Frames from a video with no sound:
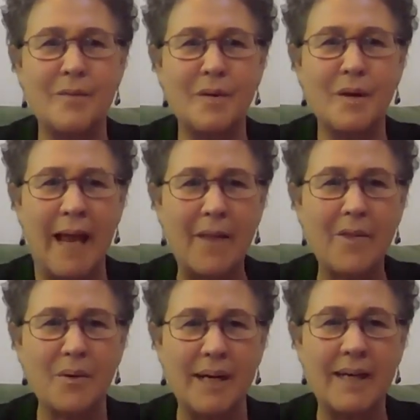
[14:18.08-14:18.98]

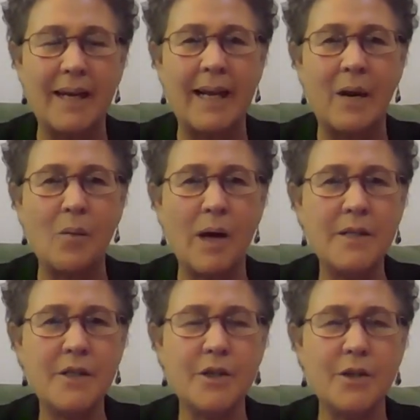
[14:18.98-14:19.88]
gathering. And I
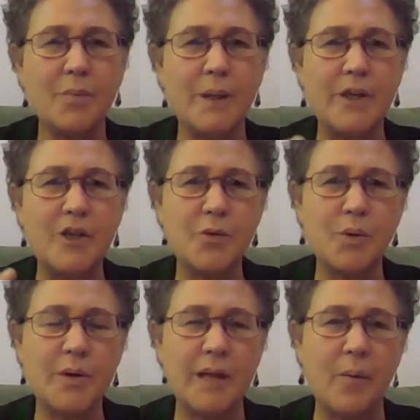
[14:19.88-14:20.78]
want to be
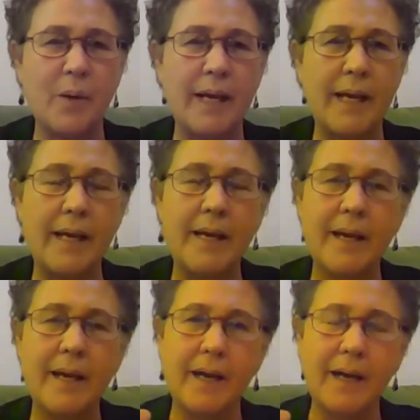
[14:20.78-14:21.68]
sure that we
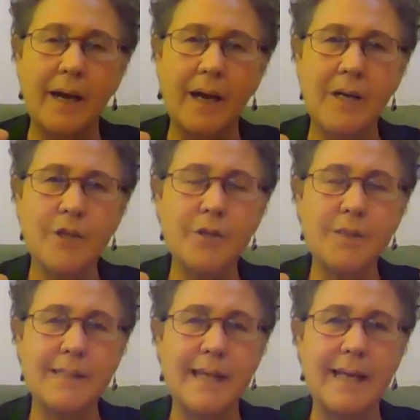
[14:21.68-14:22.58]

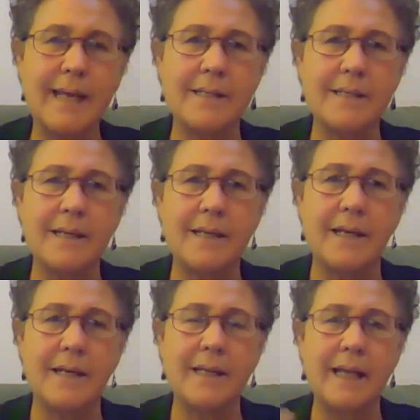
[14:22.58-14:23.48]
understand
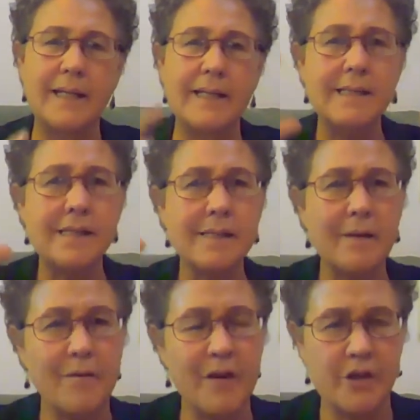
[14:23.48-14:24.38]
that this is a
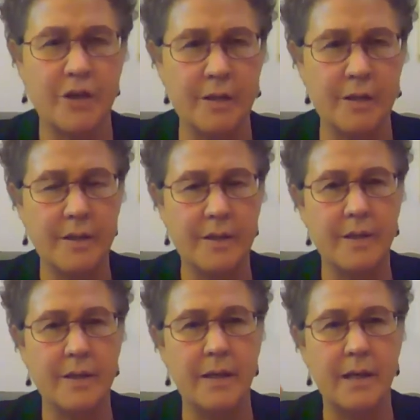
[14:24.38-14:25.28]
vision,
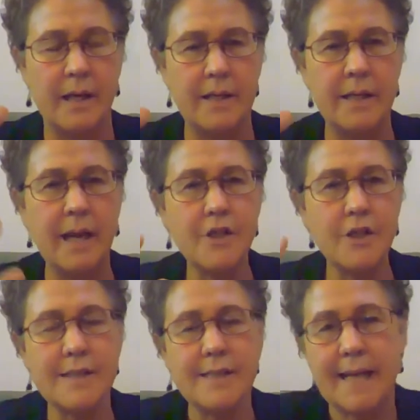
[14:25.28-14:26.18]
not
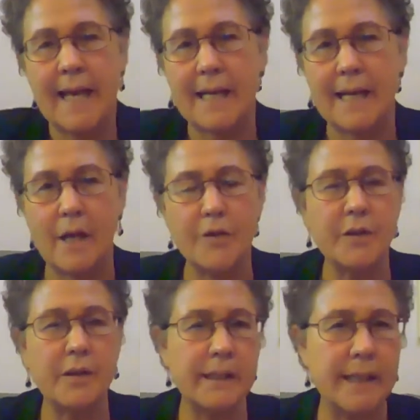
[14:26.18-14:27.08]
just to add a health
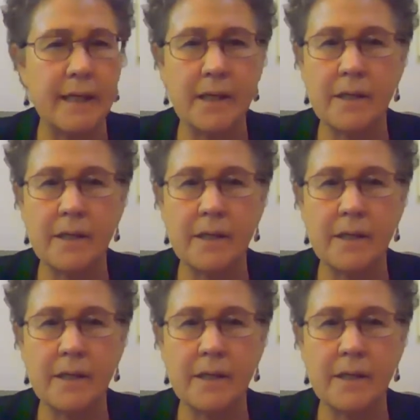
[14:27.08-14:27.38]
clinic